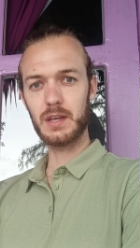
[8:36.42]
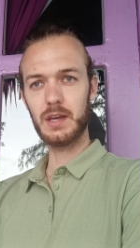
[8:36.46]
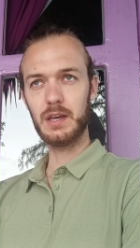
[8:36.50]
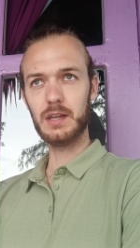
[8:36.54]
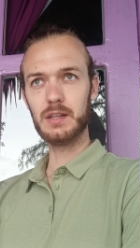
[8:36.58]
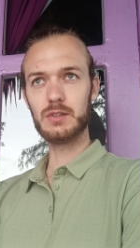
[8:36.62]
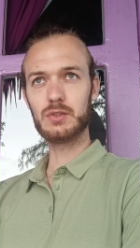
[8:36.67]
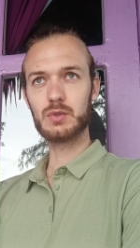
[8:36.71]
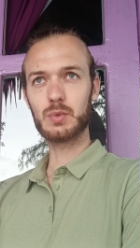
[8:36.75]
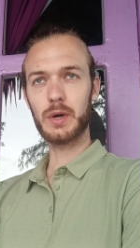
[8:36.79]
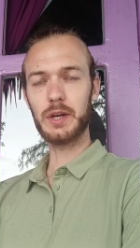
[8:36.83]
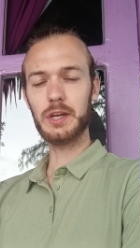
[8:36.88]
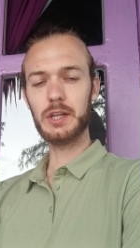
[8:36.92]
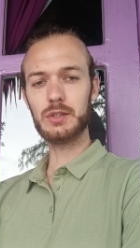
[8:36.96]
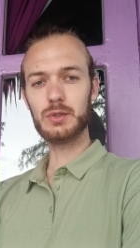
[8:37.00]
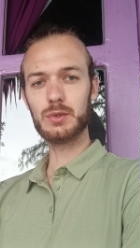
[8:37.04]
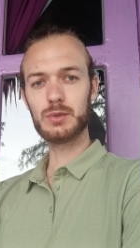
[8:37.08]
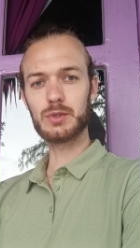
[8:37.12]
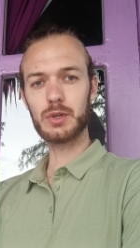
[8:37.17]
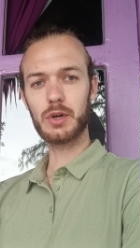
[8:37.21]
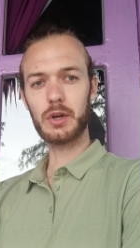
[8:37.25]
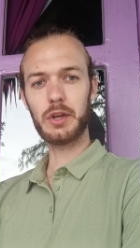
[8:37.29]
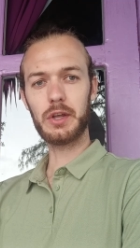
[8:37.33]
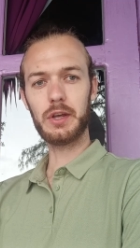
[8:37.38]
in 20 to
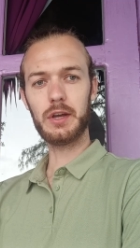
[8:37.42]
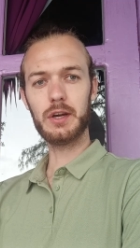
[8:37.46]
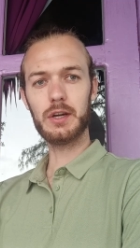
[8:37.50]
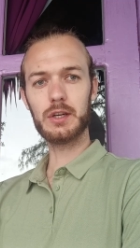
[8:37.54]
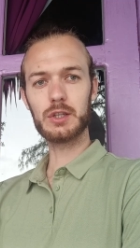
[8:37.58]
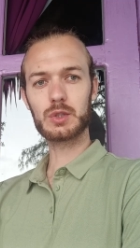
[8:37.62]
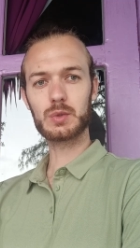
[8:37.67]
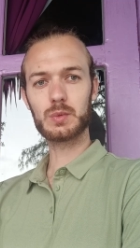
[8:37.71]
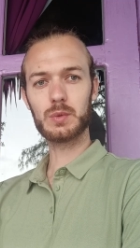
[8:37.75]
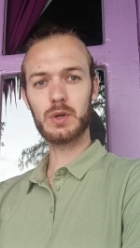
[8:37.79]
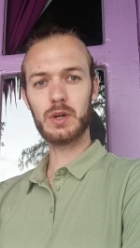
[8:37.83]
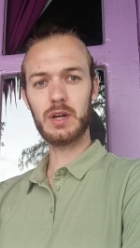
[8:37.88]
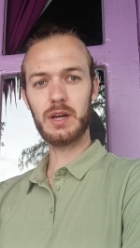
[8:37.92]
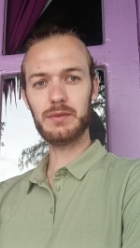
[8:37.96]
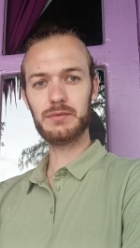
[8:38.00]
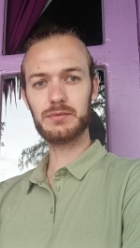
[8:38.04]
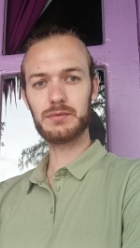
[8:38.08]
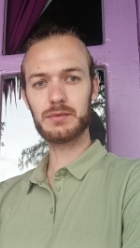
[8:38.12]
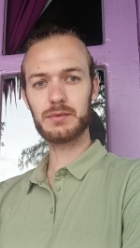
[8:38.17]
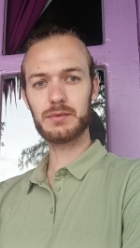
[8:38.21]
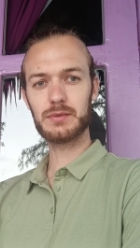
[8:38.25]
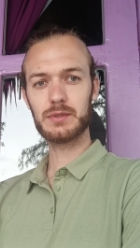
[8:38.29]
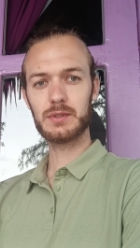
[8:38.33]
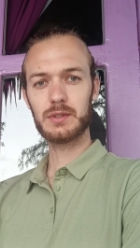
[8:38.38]
30 years will have
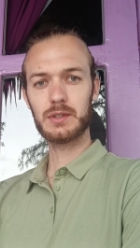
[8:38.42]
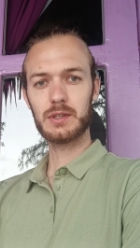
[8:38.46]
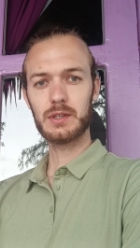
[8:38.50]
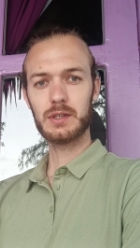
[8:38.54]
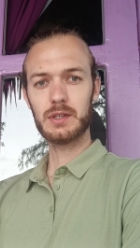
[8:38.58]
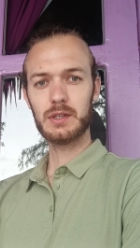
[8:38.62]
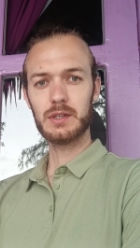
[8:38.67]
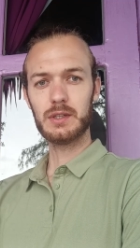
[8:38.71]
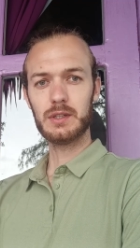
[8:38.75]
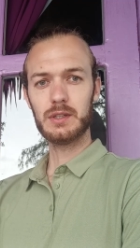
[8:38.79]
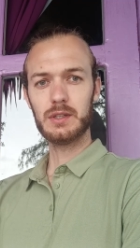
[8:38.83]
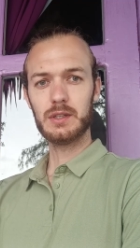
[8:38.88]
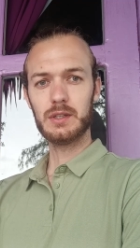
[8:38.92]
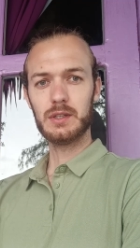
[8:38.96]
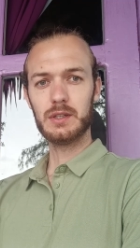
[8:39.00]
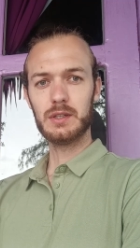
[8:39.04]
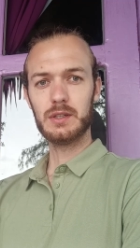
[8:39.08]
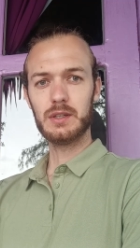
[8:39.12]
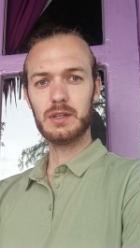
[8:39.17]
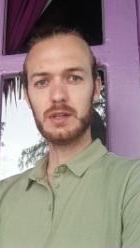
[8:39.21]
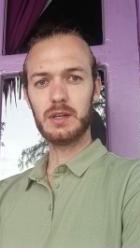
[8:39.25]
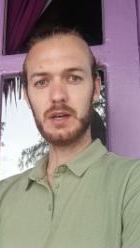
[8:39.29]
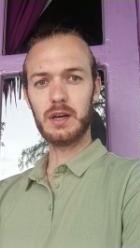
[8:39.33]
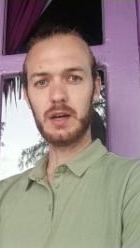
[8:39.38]

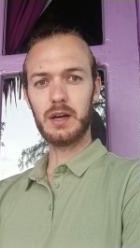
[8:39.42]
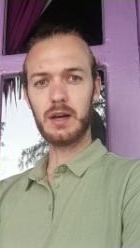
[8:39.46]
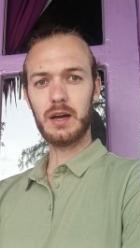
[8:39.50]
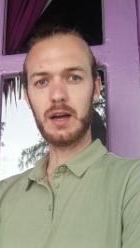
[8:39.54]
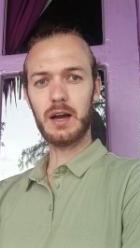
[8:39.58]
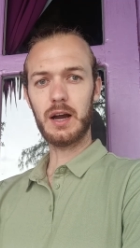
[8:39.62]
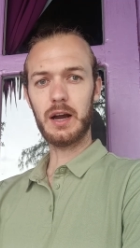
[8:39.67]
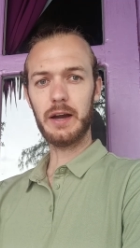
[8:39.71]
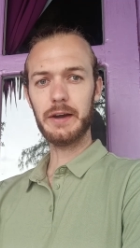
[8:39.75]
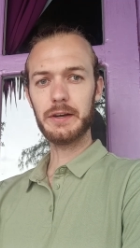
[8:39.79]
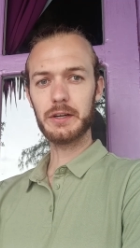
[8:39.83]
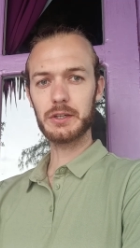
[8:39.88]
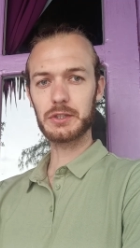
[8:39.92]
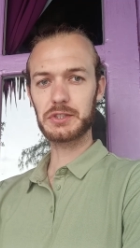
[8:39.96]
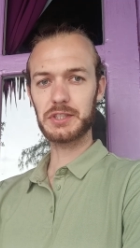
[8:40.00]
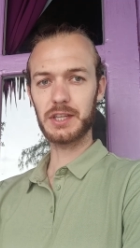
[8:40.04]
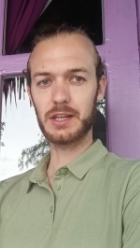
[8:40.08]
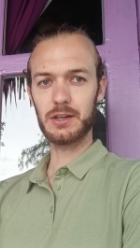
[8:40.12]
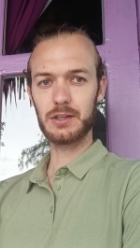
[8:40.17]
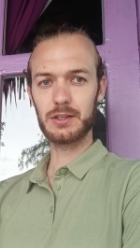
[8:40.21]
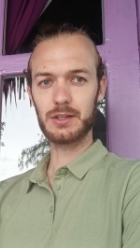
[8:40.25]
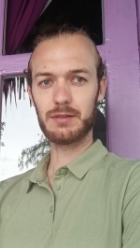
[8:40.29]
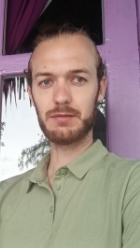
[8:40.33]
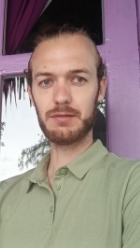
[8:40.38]
a higher
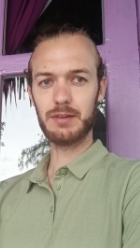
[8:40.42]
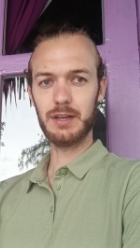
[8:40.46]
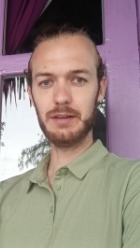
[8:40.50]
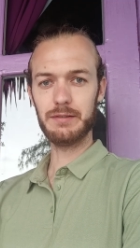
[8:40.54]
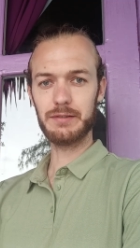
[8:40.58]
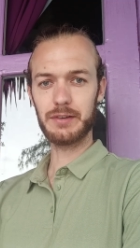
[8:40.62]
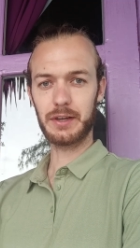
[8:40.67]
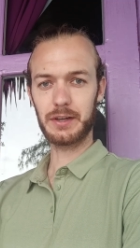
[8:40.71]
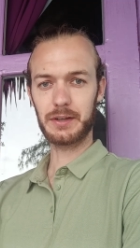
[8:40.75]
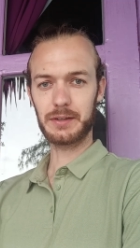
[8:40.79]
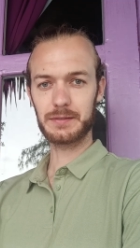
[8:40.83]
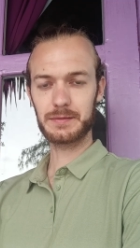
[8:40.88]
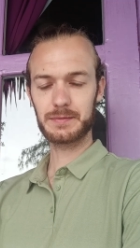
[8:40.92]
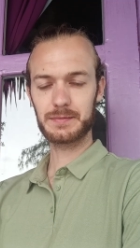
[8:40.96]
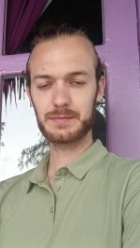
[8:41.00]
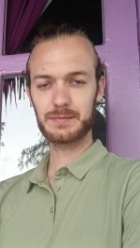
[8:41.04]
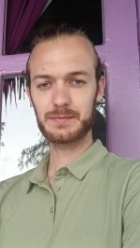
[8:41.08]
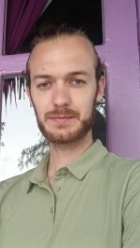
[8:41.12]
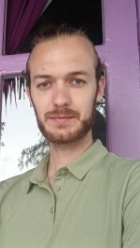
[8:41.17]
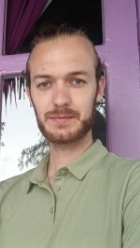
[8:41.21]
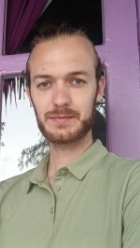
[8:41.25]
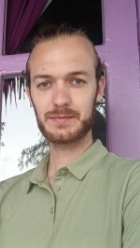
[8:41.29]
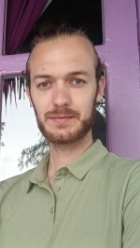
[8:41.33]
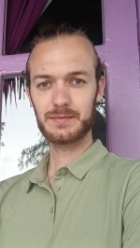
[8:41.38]
standard of living
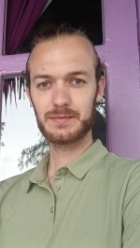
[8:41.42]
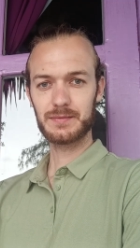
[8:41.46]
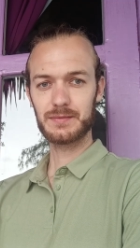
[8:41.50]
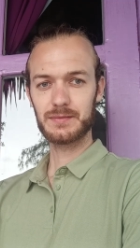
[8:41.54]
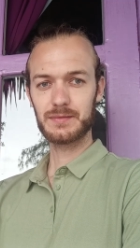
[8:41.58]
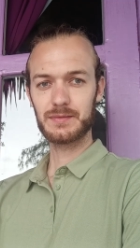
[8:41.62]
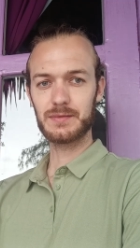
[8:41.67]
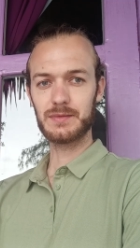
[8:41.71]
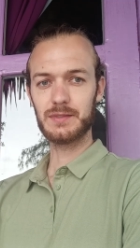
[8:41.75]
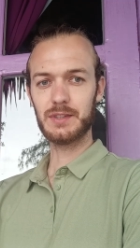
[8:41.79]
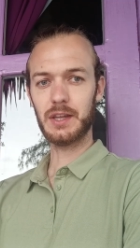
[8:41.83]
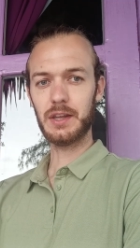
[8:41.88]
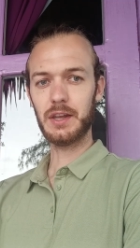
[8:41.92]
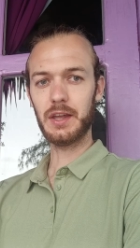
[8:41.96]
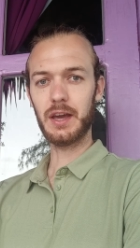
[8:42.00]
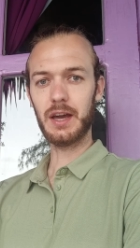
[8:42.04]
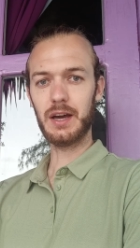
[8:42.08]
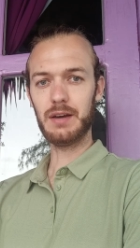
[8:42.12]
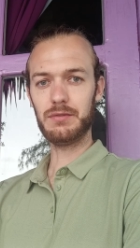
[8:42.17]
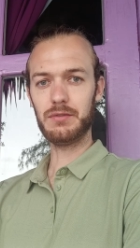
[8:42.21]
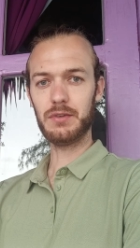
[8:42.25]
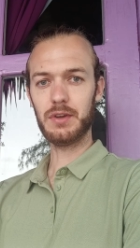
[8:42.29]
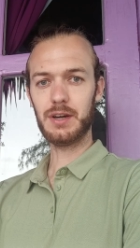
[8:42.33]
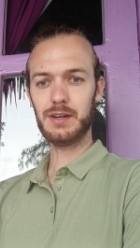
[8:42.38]
than they
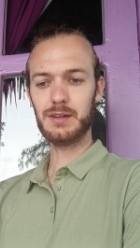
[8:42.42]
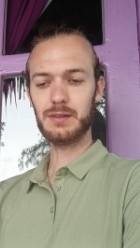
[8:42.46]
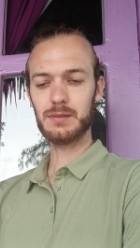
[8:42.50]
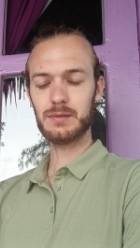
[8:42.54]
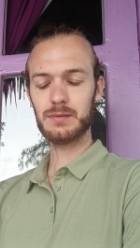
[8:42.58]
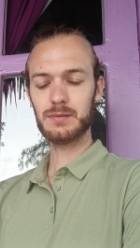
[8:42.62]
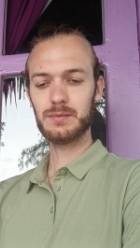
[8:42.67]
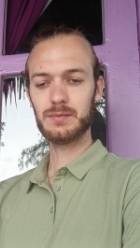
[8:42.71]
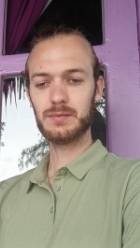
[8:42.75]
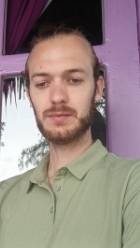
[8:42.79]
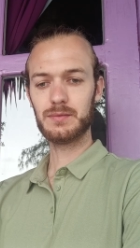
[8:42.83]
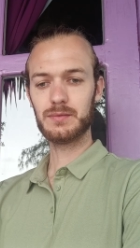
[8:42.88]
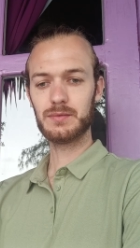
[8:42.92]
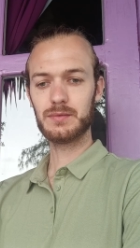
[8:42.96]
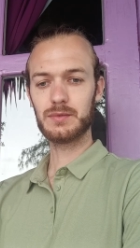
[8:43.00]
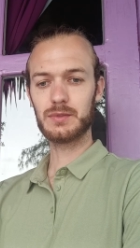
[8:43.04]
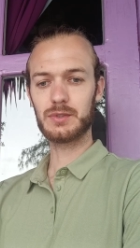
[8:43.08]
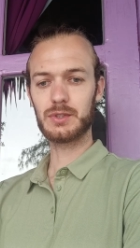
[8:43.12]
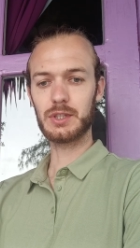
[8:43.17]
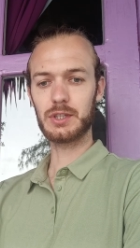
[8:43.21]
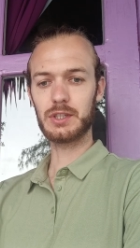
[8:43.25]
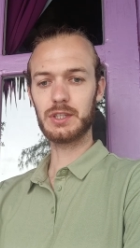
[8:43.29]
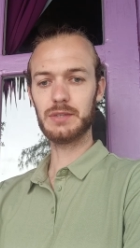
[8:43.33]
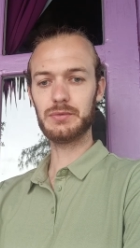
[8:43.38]
have now,
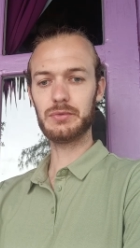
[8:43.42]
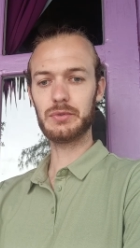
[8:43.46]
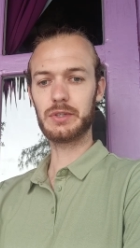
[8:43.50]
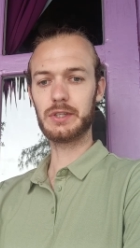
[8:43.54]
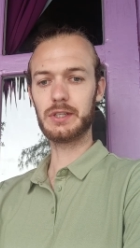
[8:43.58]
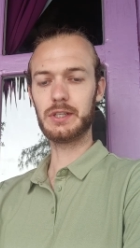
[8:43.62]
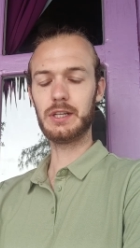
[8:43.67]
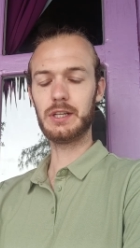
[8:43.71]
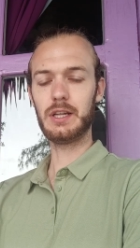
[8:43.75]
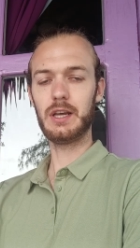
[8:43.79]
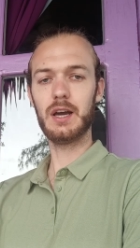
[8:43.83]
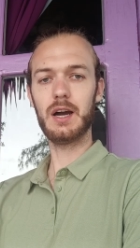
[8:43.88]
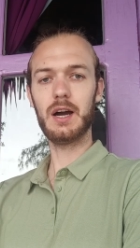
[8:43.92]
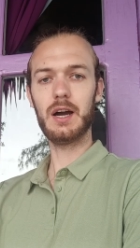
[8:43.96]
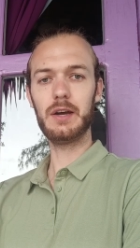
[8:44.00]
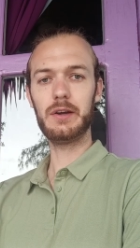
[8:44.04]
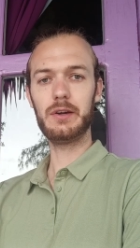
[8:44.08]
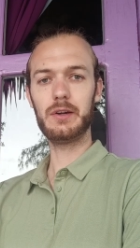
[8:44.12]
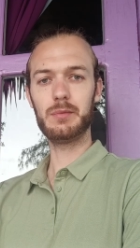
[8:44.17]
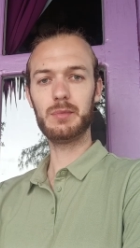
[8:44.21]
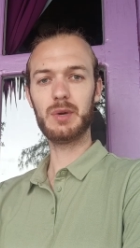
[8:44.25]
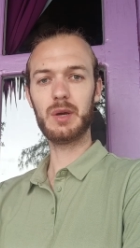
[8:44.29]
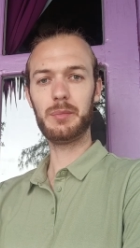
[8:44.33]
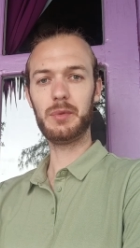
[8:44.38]
significantly
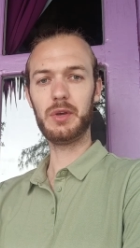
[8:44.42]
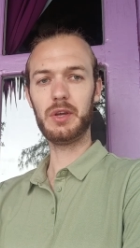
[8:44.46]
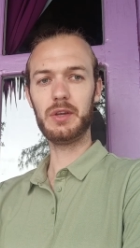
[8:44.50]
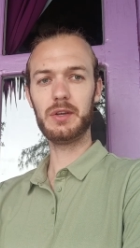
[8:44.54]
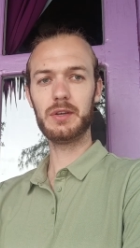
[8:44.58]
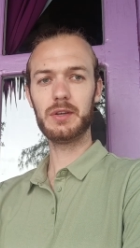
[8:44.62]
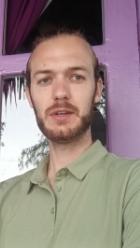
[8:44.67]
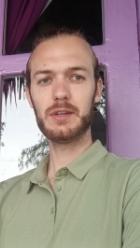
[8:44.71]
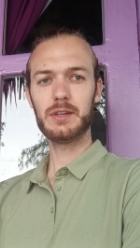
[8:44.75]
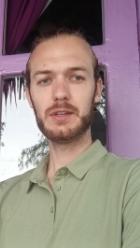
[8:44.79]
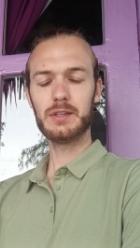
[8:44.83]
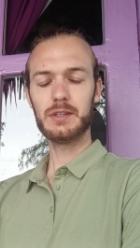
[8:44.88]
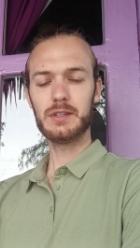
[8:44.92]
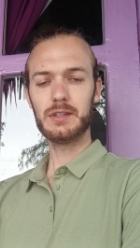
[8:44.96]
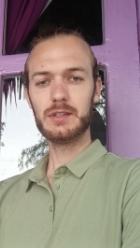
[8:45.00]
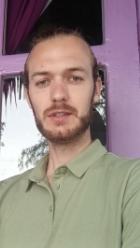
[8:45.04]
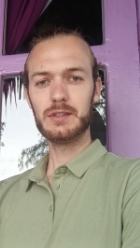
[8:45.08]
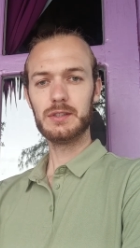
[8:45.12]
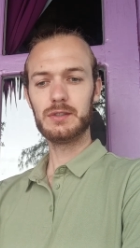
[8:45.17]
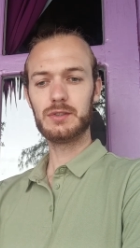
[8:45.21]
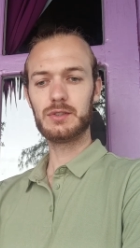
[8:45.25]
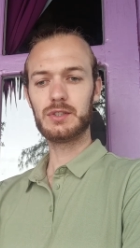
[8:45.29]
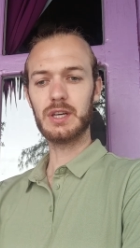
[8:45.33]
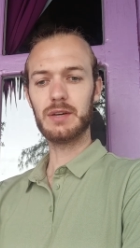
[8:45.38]
higher, maybe
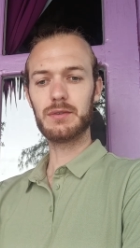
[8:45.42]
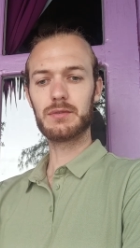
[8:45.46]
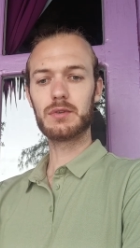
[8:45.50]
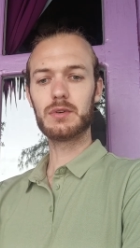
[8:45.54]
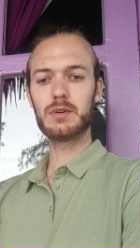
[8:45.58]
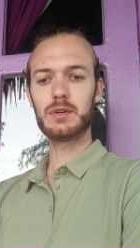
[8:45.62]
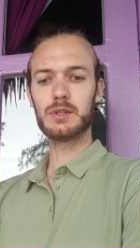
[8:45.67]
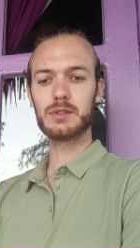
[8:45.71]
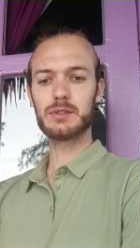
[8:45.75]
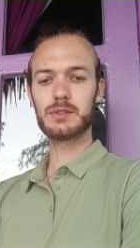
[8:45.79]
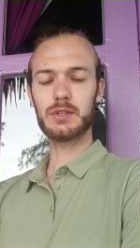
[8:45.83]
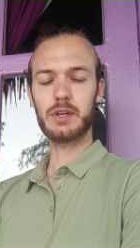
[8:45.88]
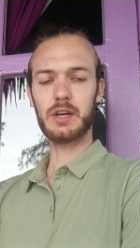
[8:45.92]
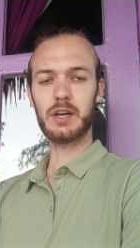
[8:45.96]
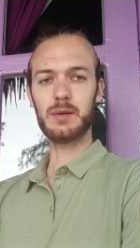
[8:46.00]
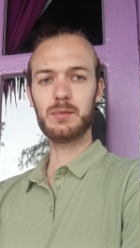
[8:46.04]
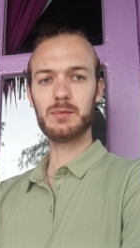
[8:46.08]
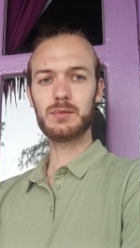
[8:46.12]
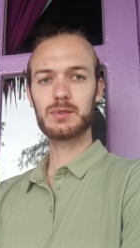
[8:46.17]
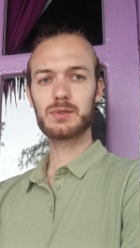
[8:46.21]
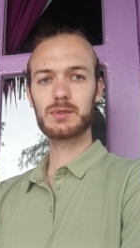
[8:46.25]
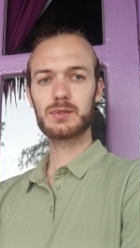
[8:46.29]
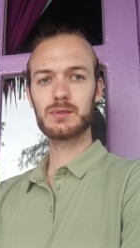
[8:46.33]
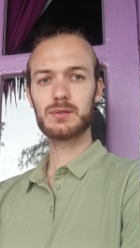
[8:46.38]
several
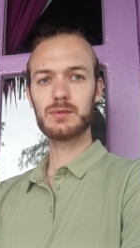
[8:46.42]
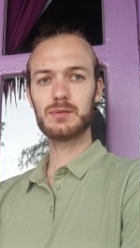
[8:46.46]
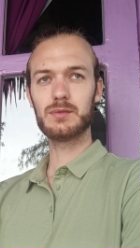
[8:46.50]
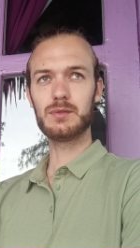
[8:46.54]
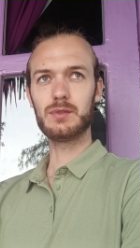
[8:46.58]
times.